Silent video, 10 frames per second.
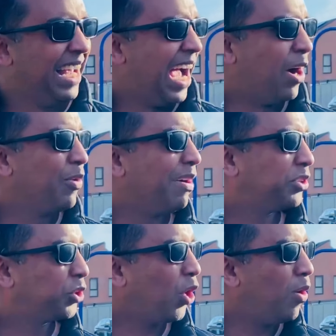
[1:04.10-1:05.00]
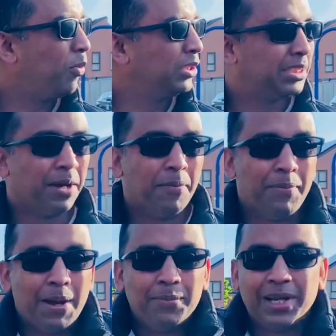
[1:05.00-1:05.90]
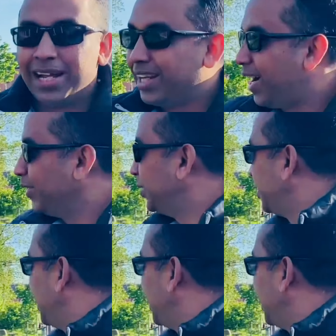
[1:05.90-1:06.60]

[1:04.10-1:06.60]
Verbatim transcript: And we have so much memory. And now just